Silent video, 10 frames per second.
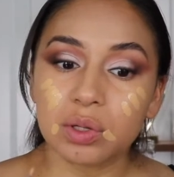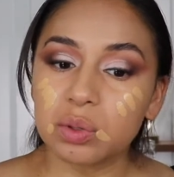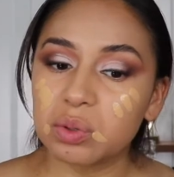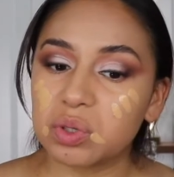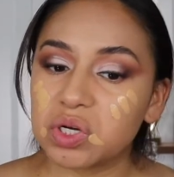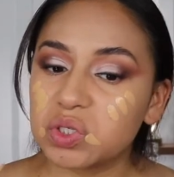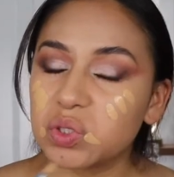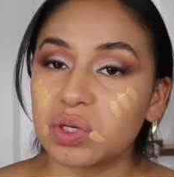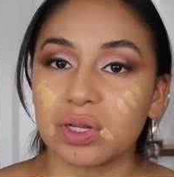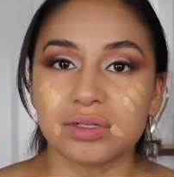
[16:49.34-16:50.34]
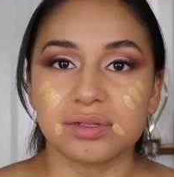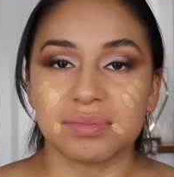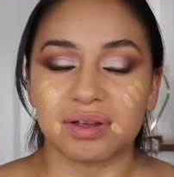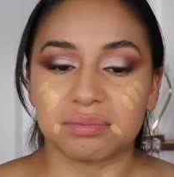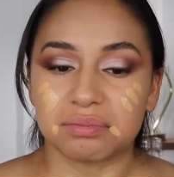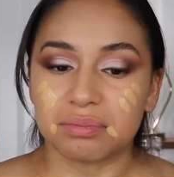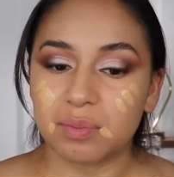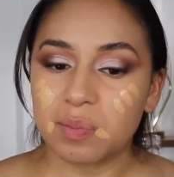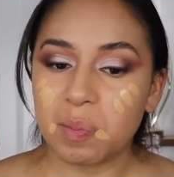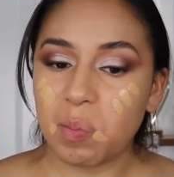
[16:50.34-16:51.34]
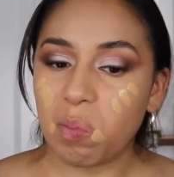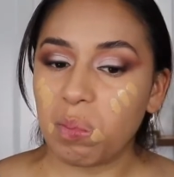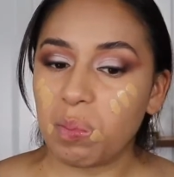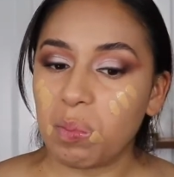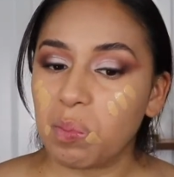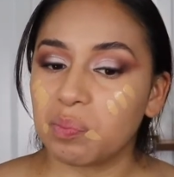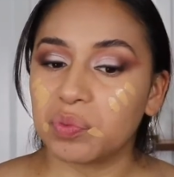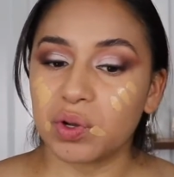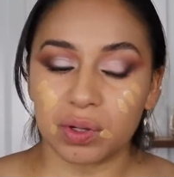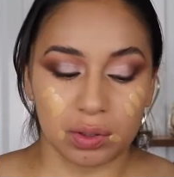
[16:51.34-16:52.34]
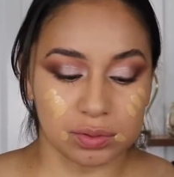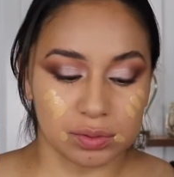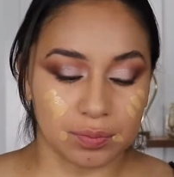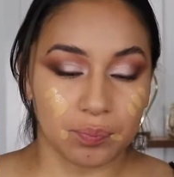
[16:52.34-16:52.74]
Ooh, too close to my... Too close.